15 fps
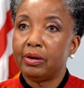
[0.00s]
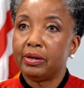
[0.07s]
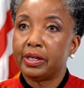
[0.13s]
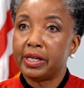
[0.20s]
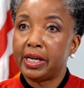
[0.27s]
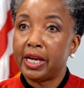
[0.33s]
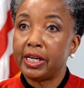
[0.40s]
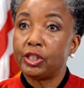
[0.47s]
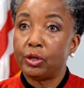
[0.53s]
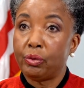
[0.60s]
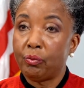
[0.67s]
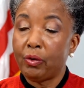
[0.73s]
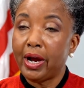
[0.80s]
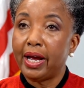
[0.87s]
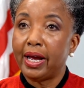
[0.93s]

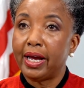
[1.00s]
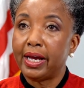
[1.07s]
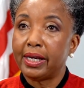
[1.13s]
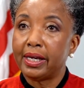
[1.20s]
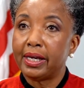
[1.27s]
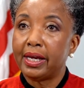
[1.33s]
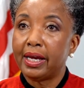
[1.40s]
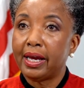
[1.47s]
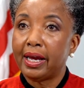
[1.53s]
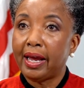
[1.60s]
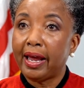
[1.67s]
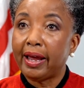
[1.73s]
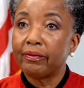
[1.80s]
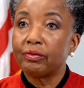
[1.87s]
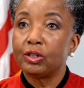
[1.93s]
nationwide
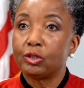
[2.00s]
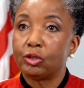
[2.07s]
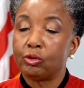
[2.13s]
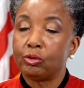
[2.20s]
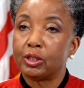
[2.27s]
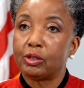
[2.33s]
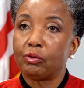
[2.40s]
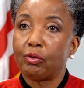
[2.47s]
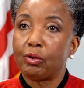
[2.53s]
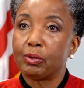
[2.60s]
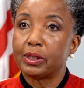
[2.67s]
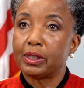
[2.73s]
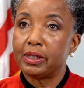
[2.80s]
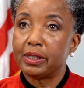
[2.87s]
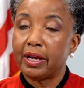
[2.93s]
after George
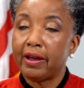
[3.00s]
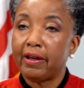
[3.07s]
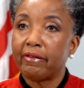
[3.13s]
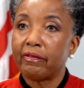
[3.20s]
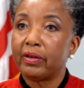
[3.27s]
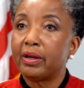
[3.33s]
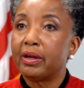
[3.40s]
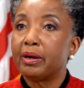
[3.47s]
Floyd's death,